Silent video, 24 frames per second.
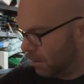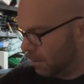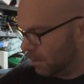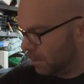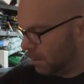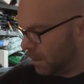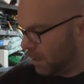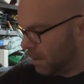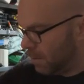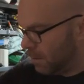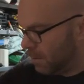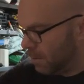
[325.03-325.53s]
So
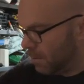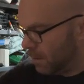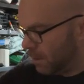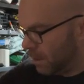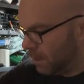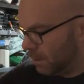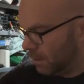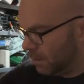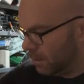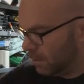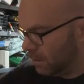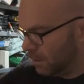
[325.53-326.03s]
that way when I
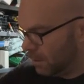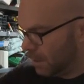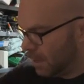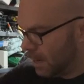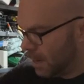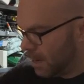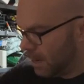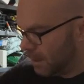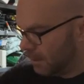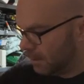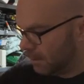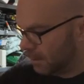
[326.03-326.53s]
do the
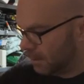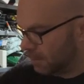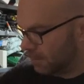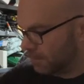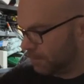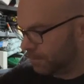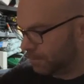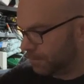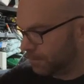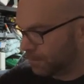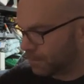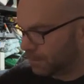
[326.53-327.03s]
dots,
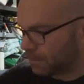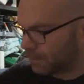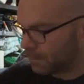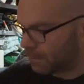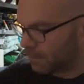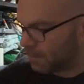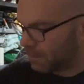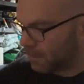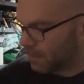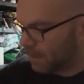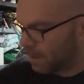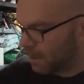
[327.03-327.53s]

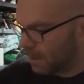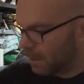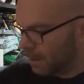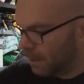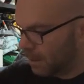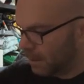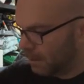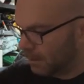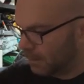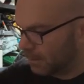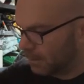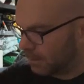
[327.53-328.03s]

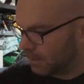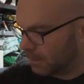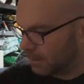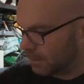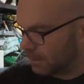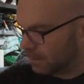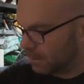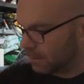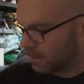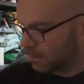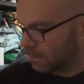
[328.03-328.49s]
it's